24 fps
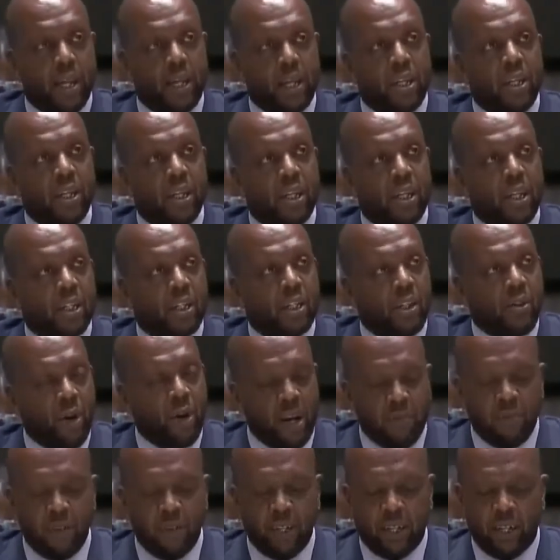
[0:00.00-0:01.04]
Kenya is
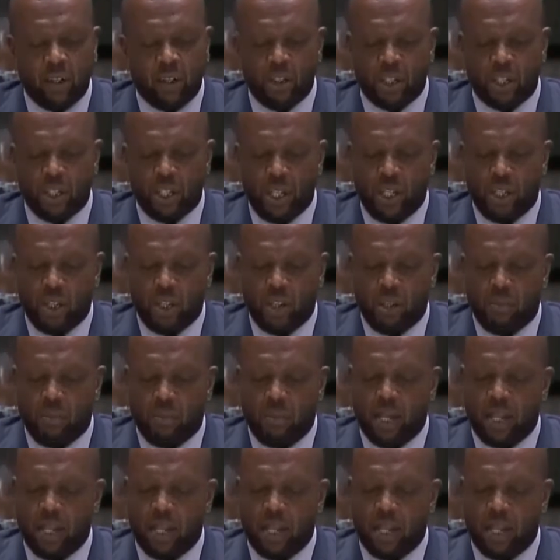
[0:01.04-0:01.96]
gravely concerned